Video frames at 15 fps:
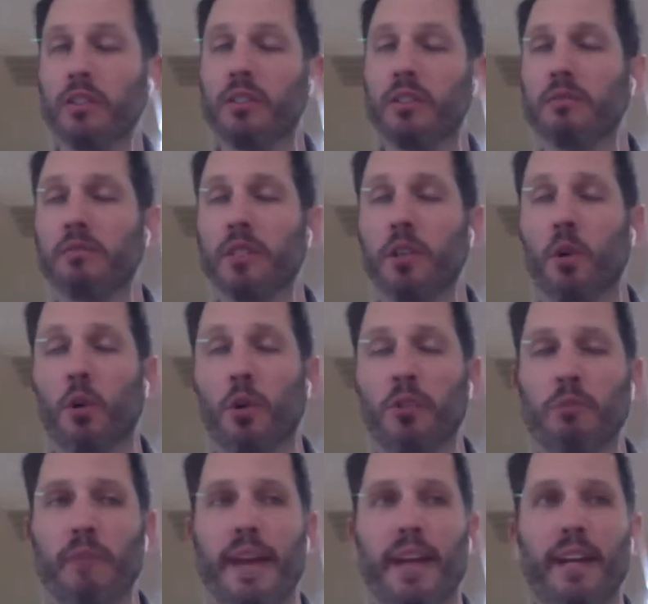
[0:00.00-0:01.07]
in order to
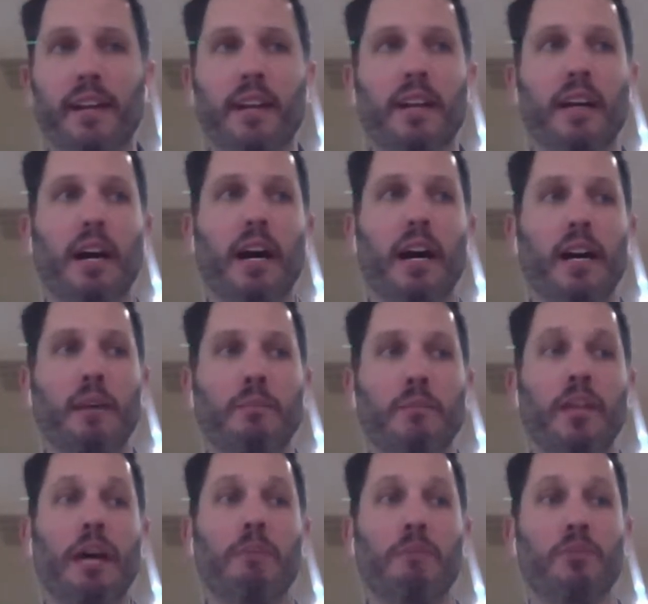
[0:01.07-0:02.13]
make
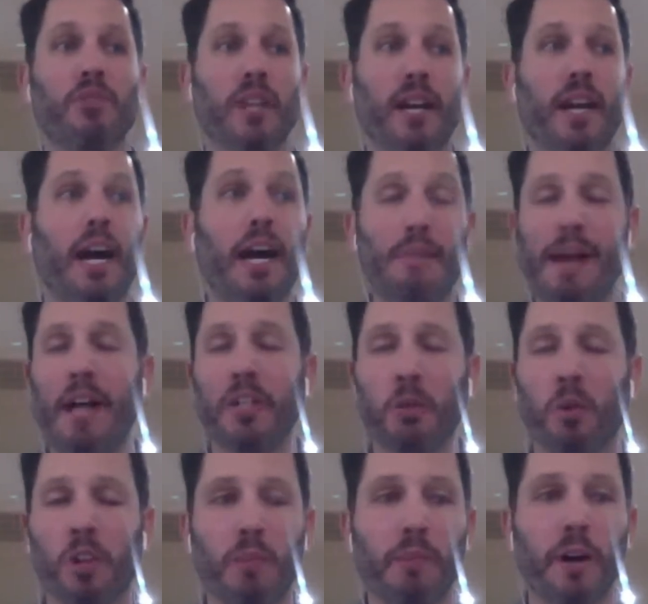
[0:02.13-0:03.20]
them say, I'm actually one
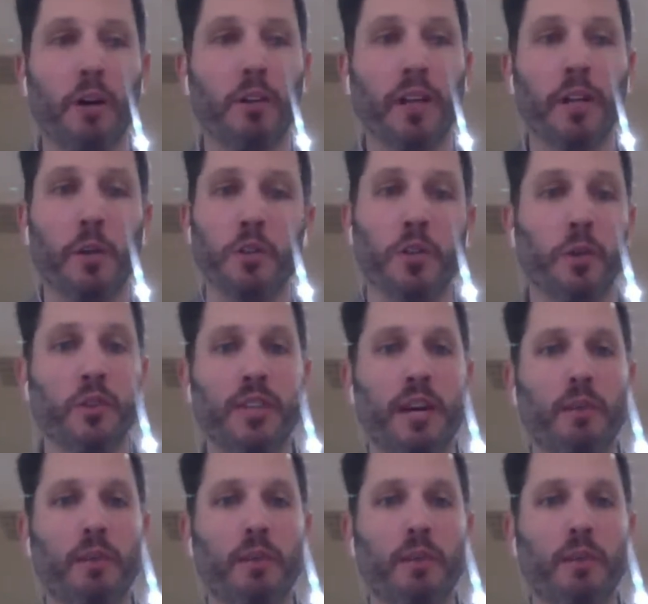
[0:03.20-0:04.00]
of the better lenders here in town?